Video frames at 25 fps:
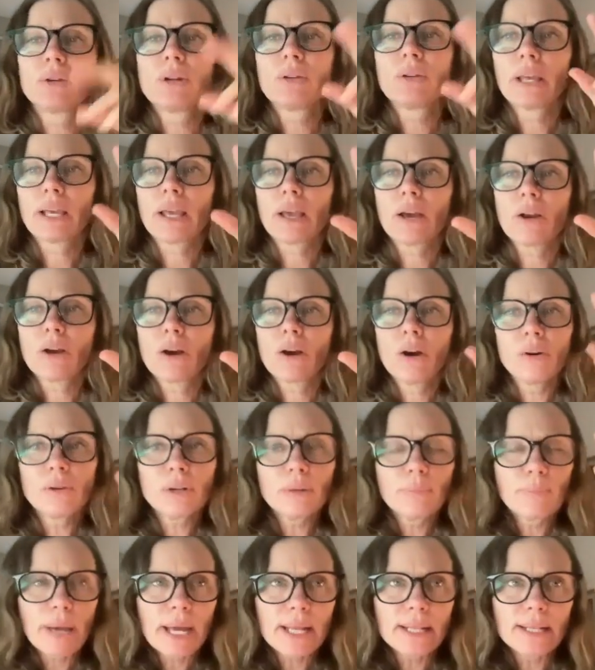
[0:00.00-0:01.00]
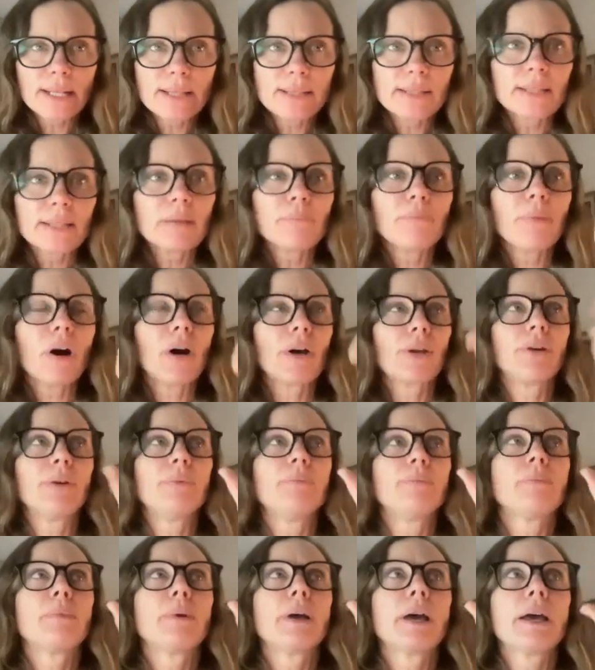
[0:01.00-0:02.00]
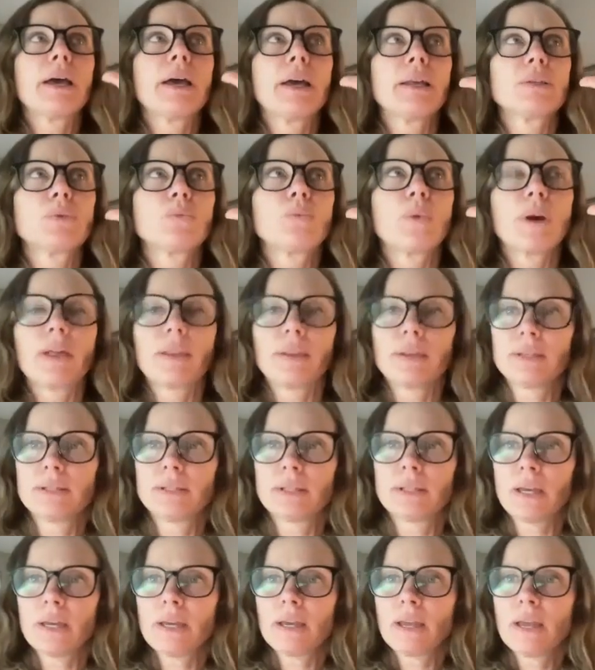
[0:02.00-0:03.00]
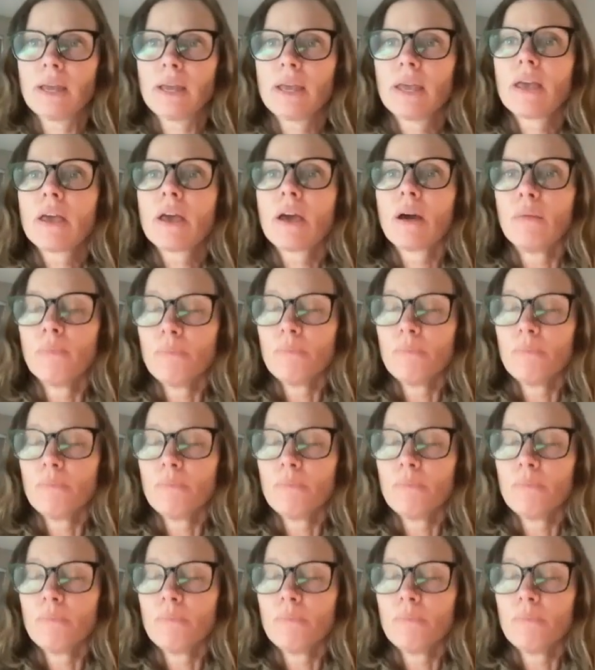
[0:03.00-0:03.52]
is it sort of like a codependency bottom as well as a